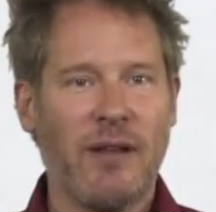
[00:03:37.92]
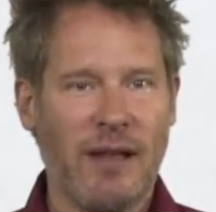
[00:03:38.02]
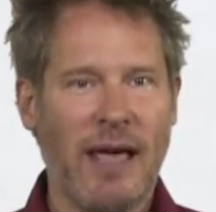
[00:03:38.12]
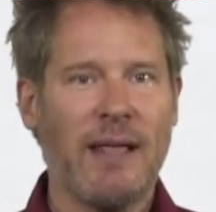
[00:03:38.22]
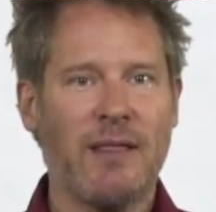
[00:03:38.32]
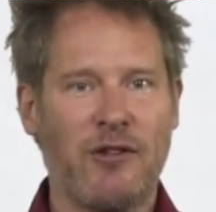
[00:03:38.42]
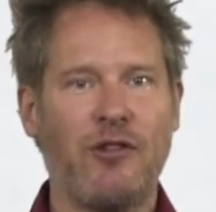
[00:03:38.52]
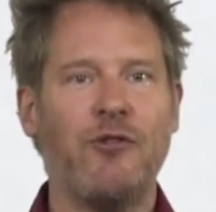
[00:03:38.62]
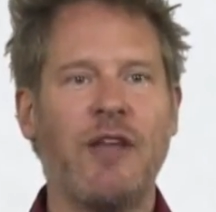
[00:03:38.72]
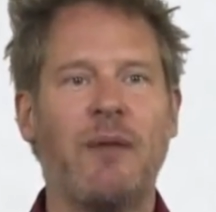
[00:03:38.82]
like the
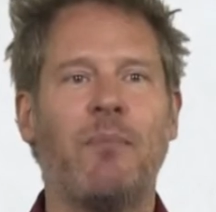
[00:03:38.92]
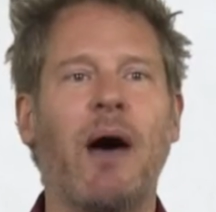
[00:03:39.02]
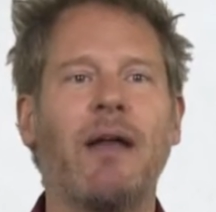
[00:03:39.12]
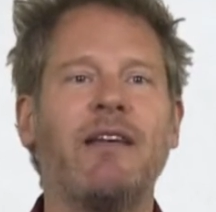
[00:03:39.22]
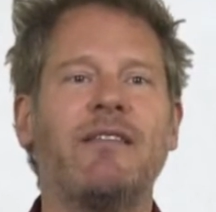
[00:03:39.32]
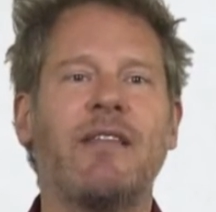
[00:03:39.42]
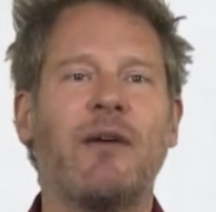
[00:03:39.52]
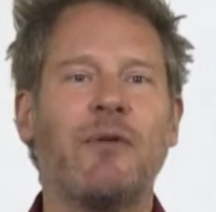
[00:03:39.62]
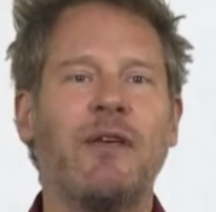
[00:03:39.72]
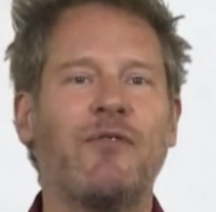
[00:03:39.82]
two dead bodies
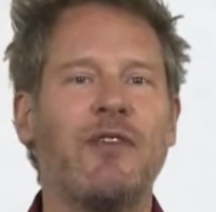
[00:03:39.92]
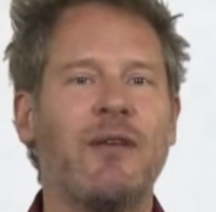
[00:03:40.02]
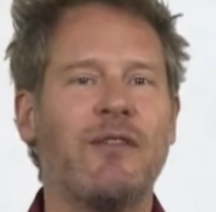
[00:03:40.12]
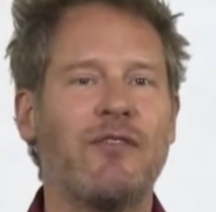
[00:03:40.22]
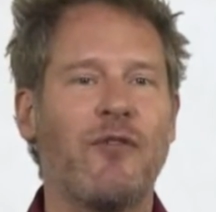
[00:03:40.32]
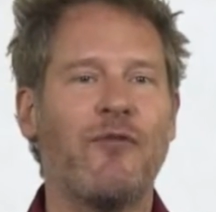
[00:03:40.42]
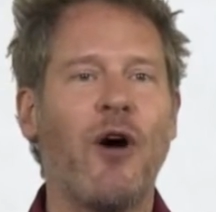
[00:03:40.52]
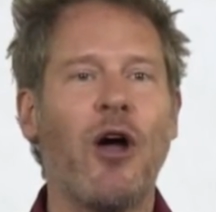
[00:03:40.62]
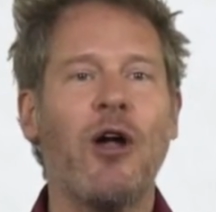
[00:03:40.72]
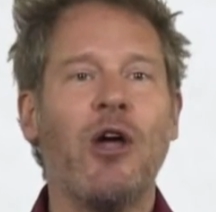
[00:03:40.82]
that we have seen so
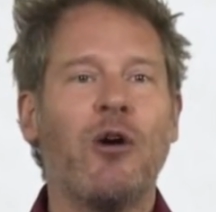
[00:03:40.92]
far,